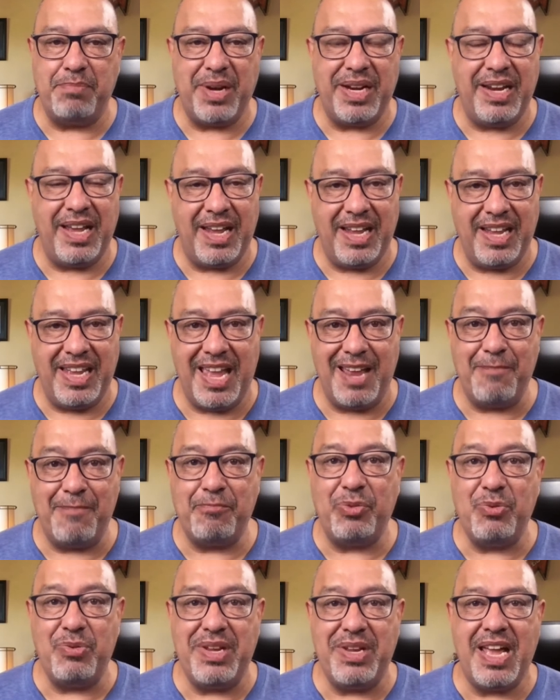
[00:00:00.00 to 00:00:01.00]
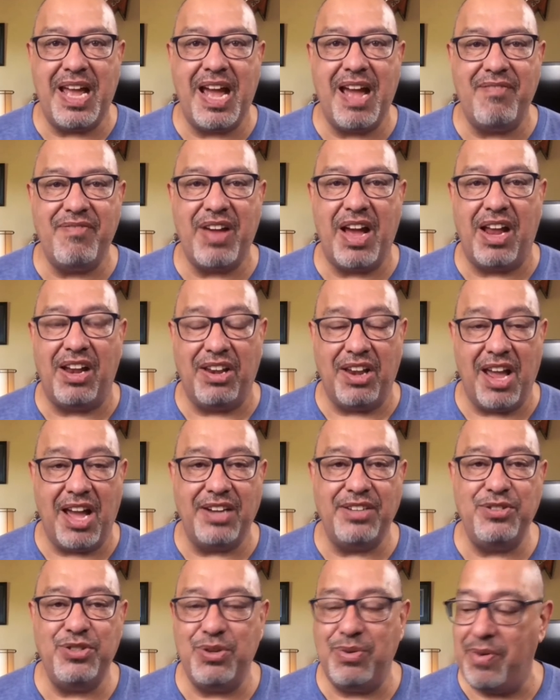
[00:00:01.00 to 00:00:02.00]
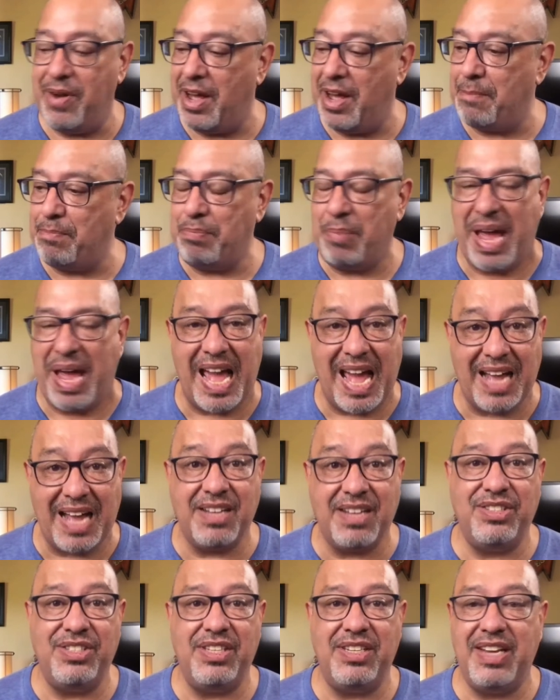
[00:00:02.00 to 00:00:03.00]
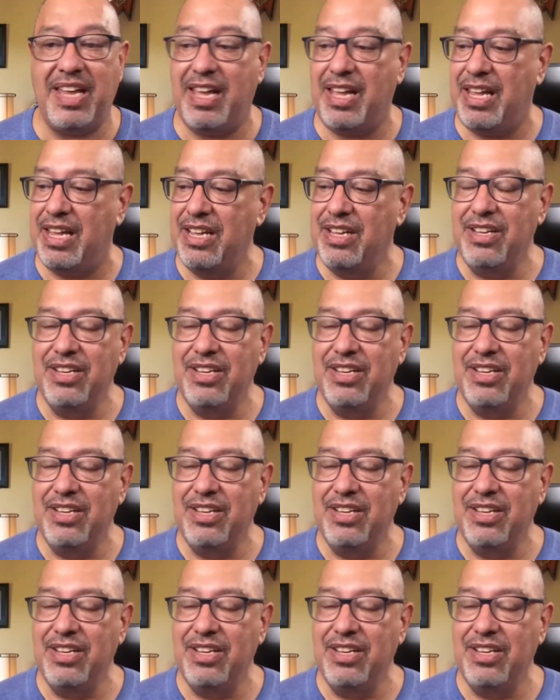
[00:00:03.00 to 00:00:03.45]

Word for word: But again, we have a lot to unpack today,